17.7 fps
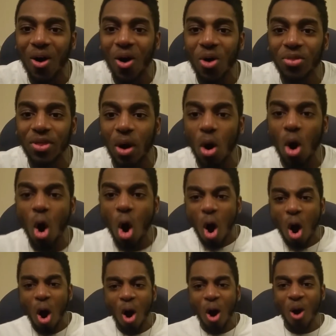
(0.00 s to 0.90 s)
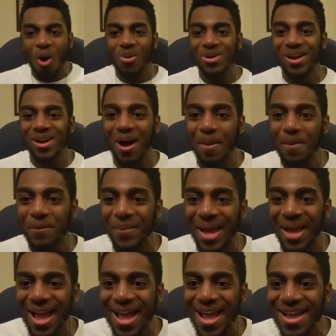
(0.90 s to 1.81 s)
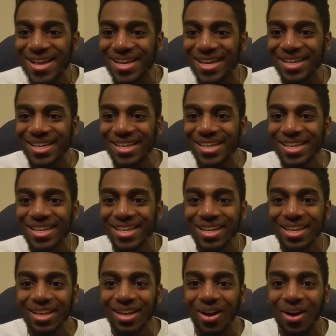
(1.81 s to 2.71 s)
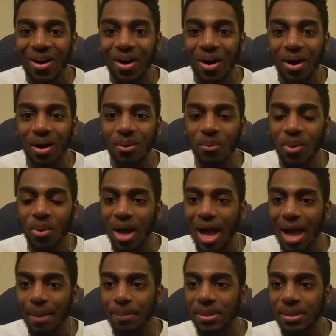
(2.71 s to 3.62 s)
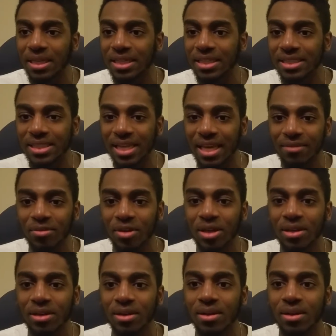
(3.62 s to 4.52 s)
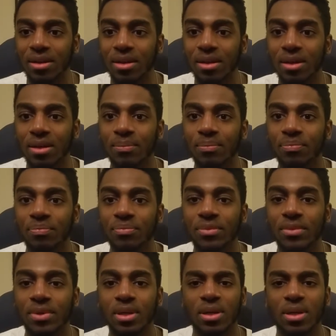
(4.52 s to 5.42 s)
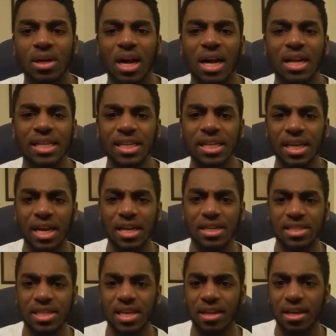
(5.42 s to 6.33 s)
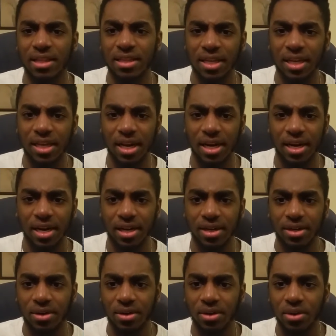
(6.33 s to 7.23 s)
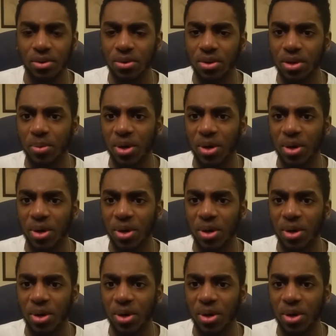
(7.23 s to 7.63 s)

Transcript: Oh, nutmeg. What happened? Did he save it? I think he got a hand on it.